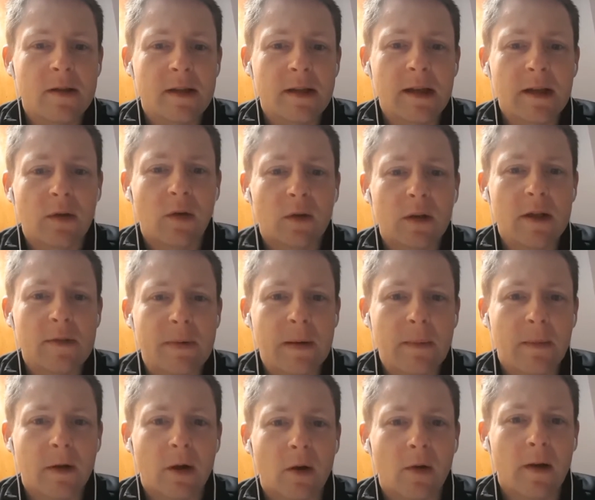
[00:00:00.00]
see all these
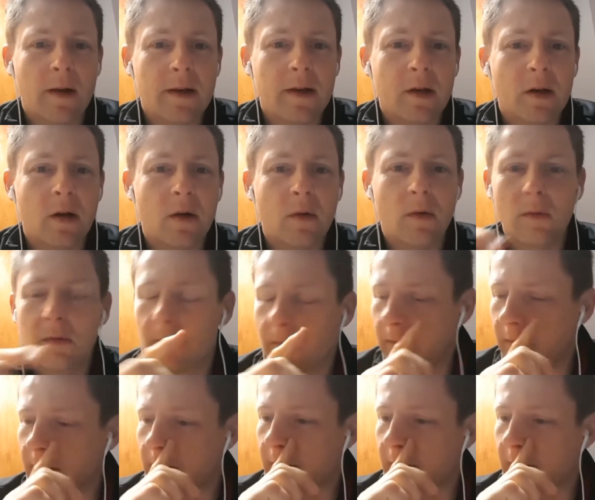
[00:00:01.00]
people going, you know,